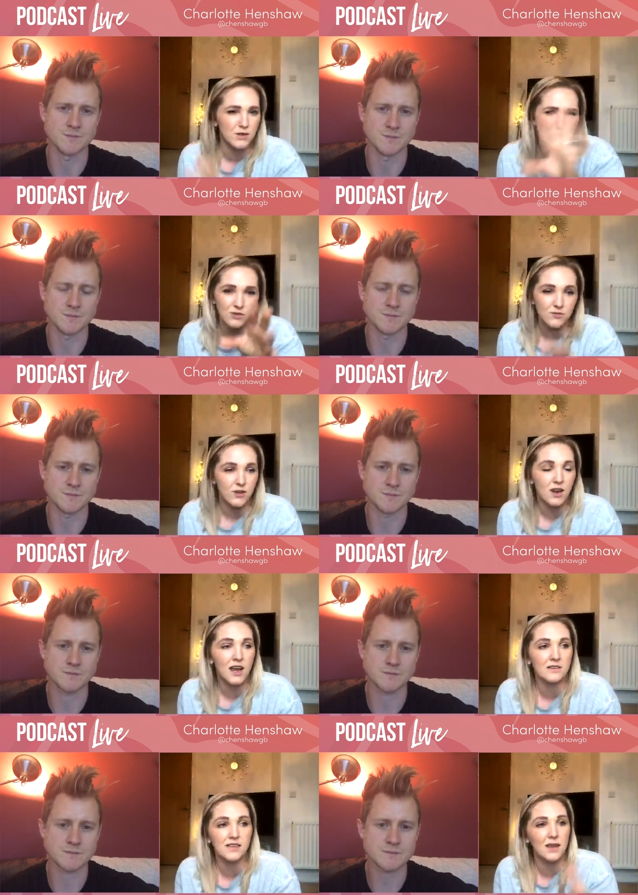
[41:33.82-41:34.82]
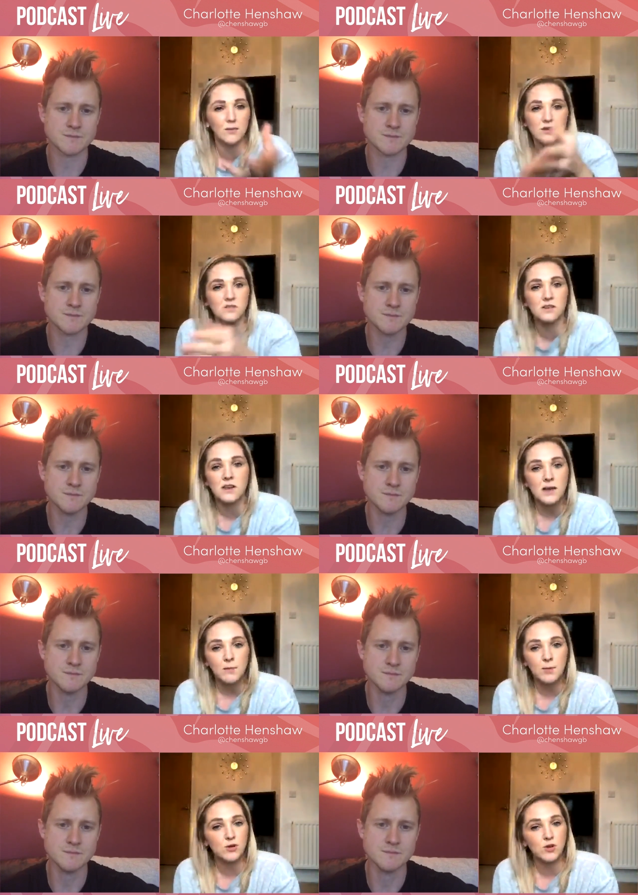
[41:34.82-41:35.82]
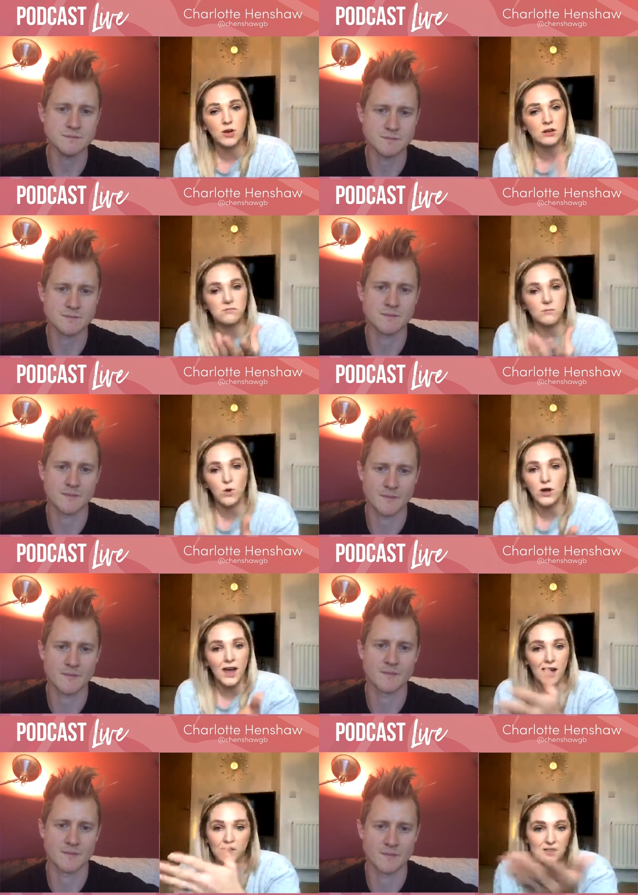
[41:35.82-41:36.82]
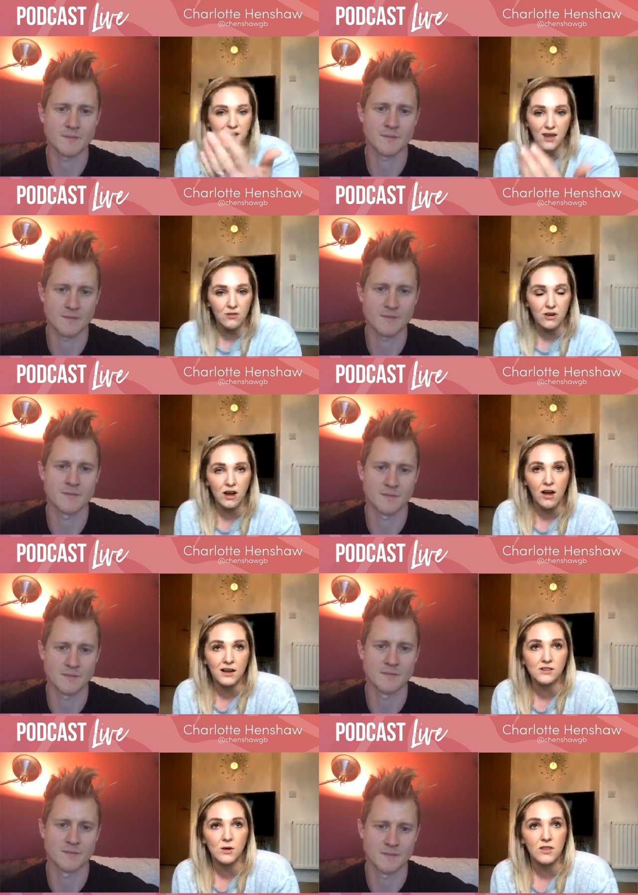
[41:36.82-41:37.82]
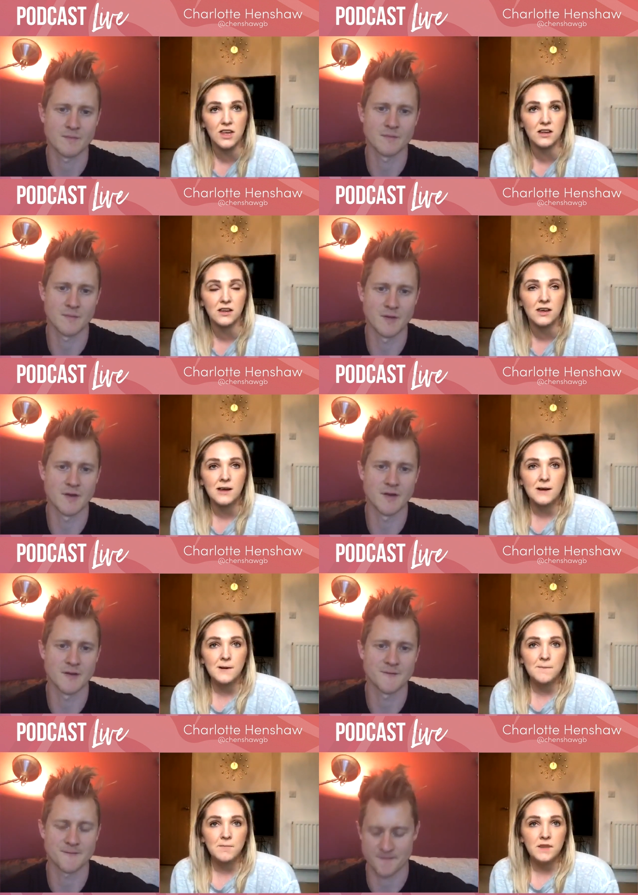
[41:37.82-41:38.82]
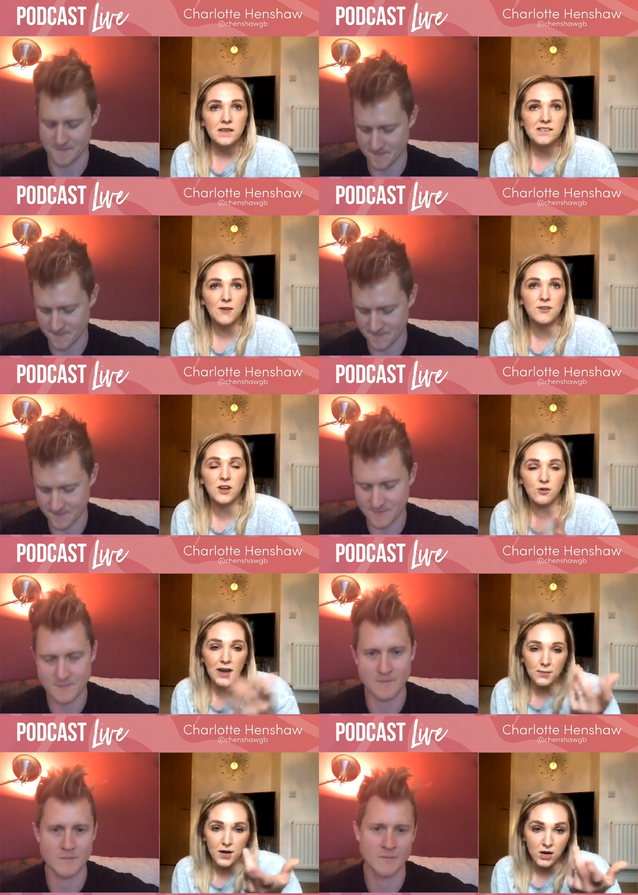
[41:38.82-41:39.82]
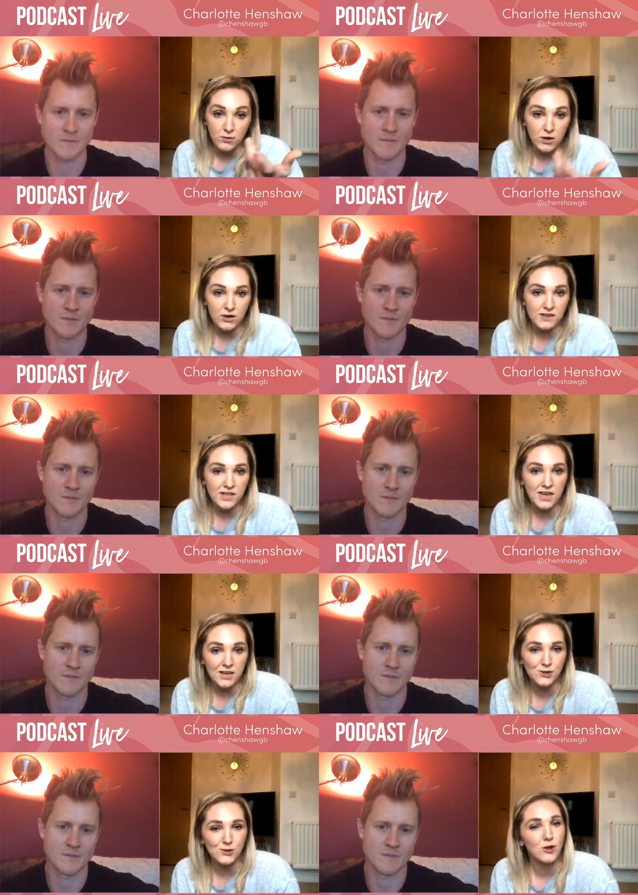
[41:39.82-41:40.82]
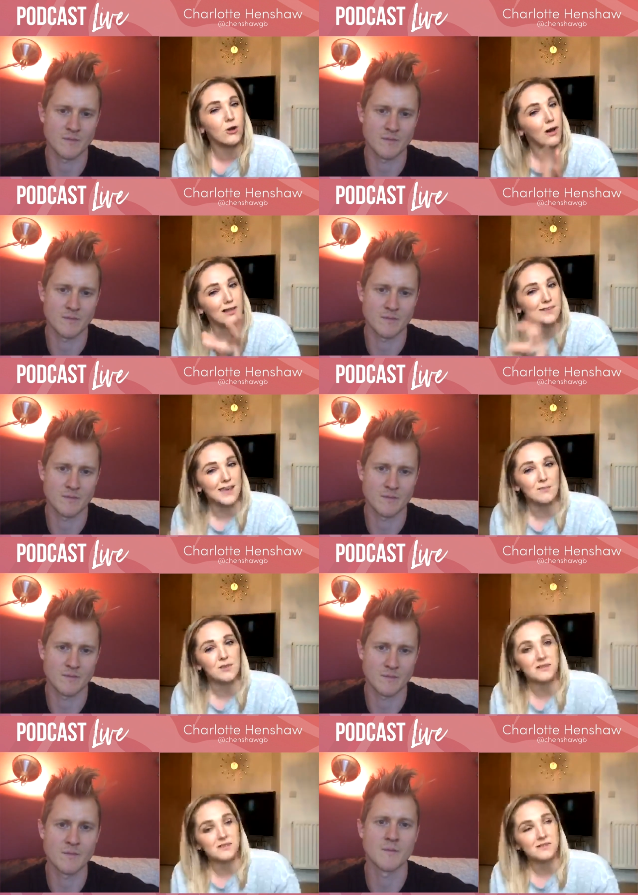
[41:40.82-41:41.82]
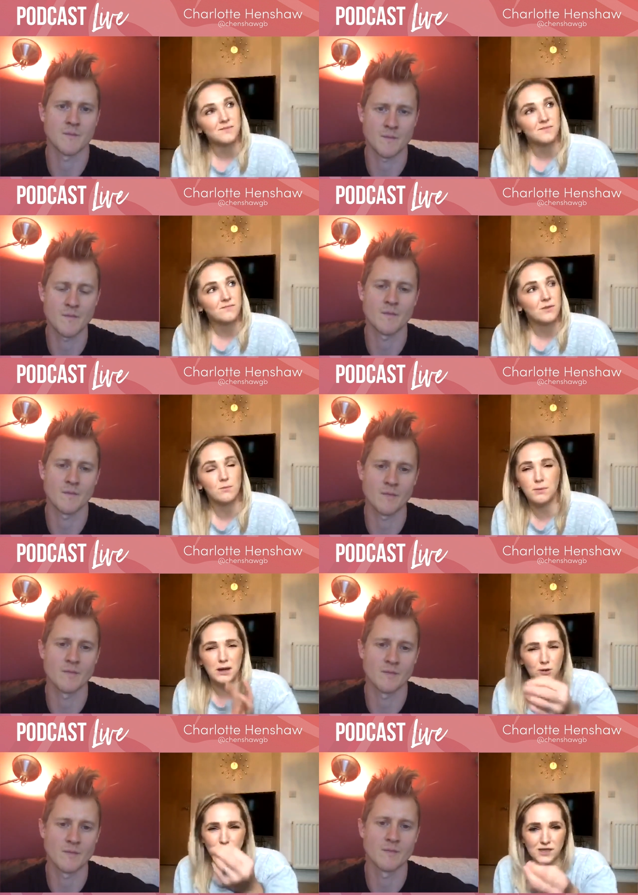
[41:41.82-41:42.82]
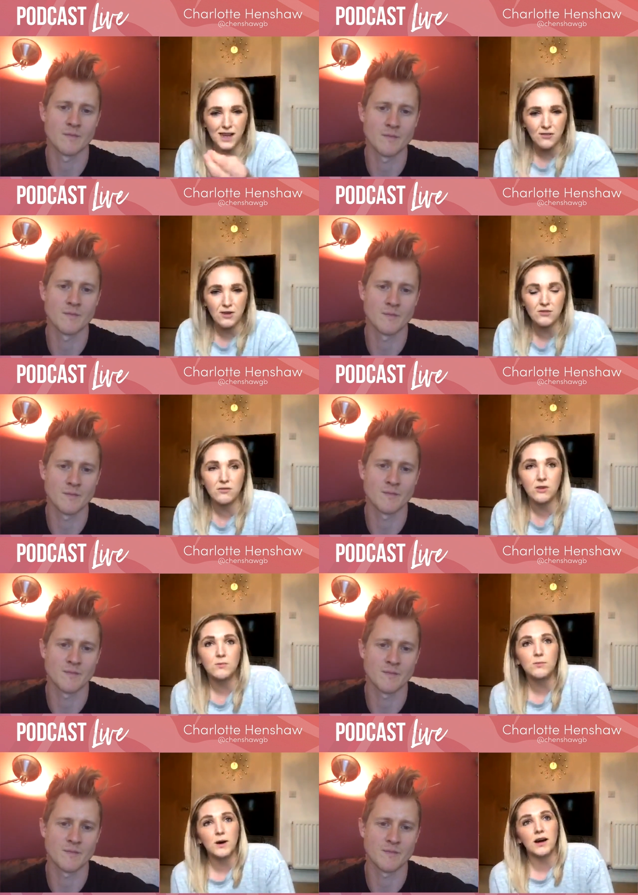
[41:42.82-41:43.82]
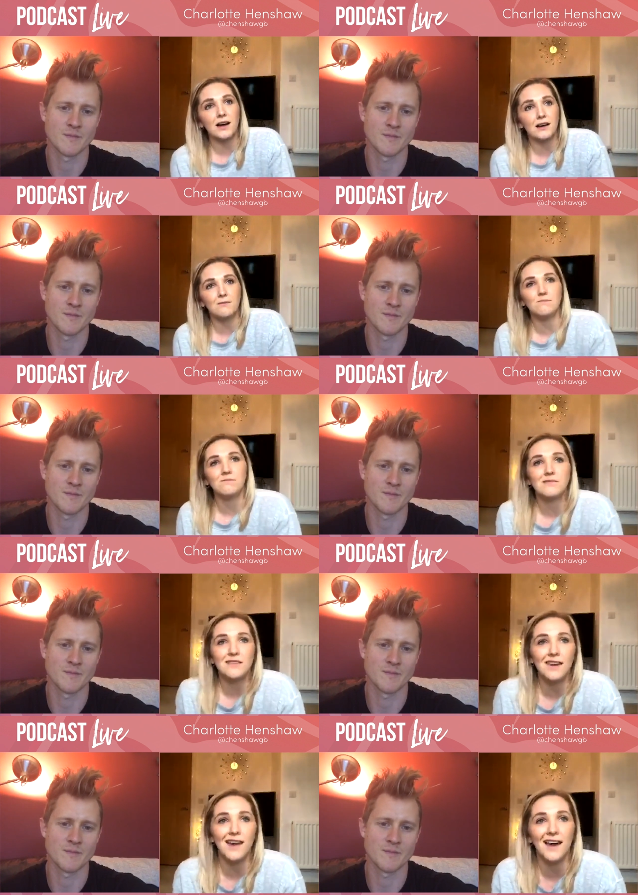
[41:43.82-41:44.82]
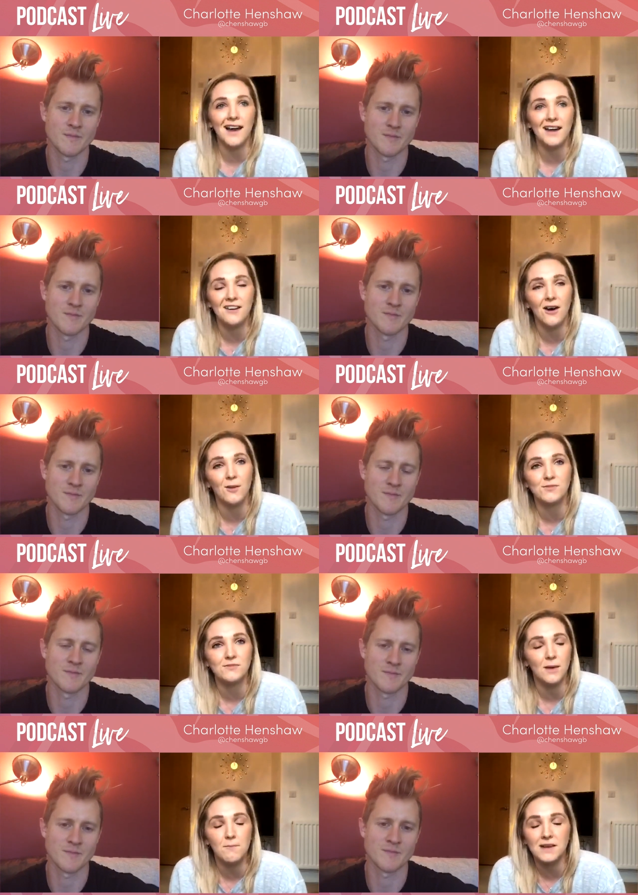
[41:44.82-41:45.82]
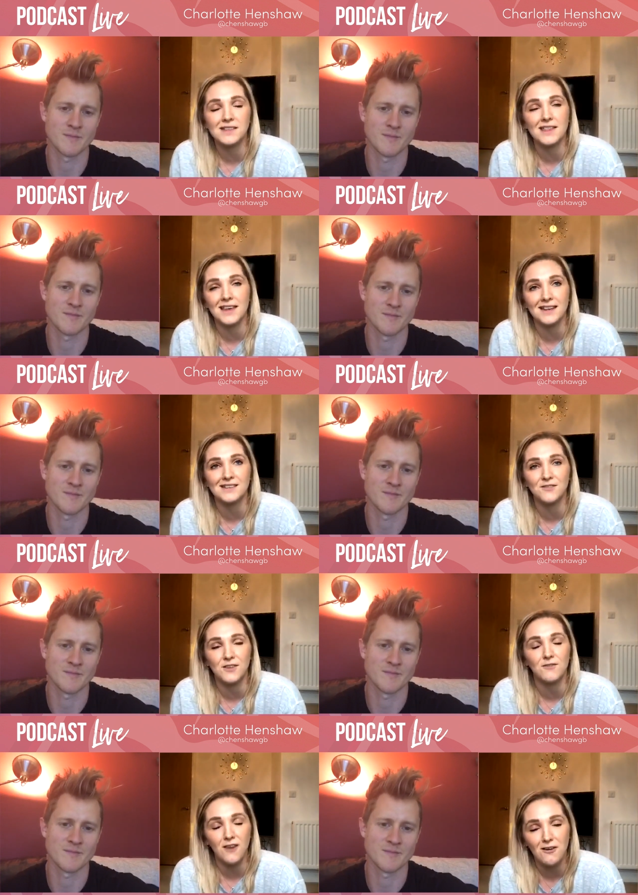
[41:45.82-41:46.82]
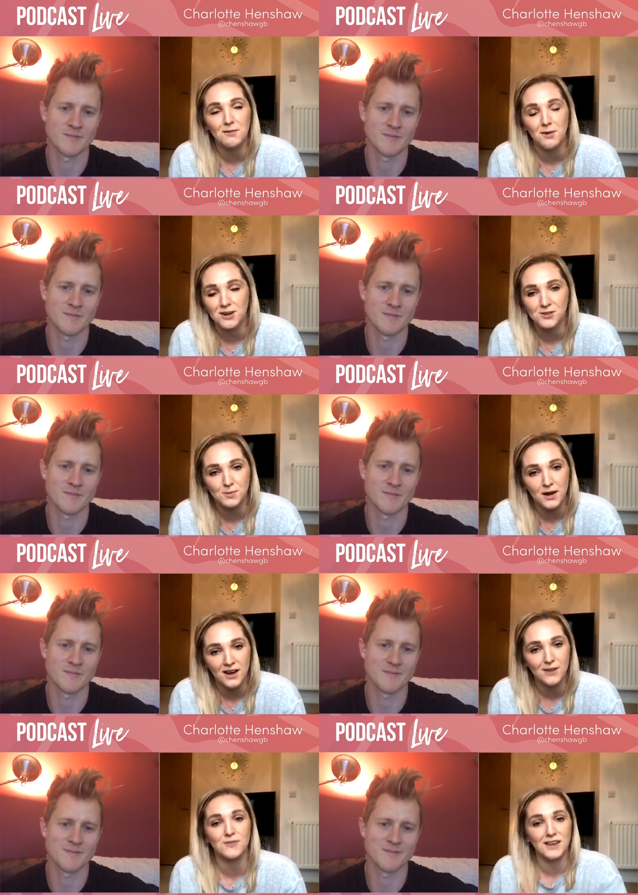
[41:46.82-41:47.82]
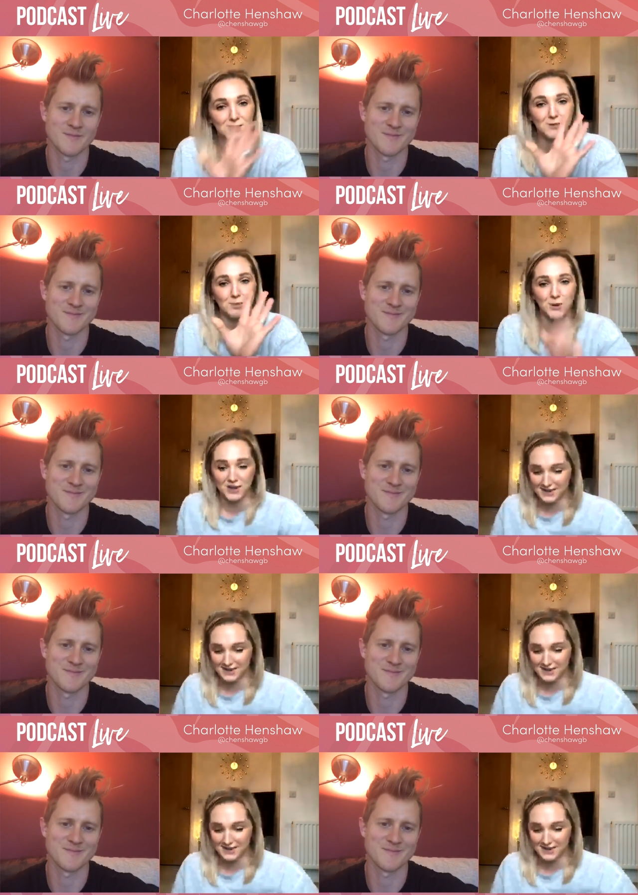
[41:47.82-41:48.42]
Speaker 1: stuff online, same as people doing workouts together online. So I think yeah. it's definitely created a bit of community. It's just not quite the same as being all together in the room. But um, yeah, I know I'm, i miss the theatre very much, but hopefully at some point